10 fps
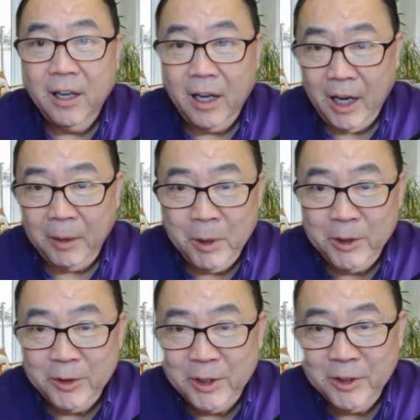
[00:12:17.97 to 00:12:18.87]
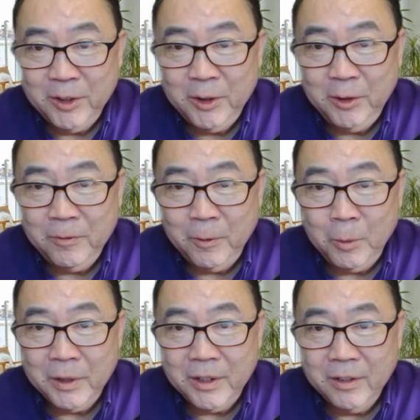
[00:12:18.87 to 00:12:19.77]
I'm going to continue
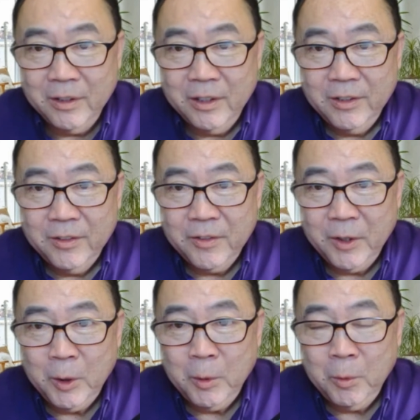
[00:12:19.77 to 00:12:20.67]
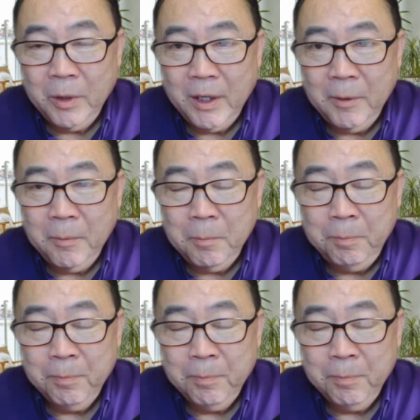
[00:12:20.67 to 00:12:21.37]
forward. So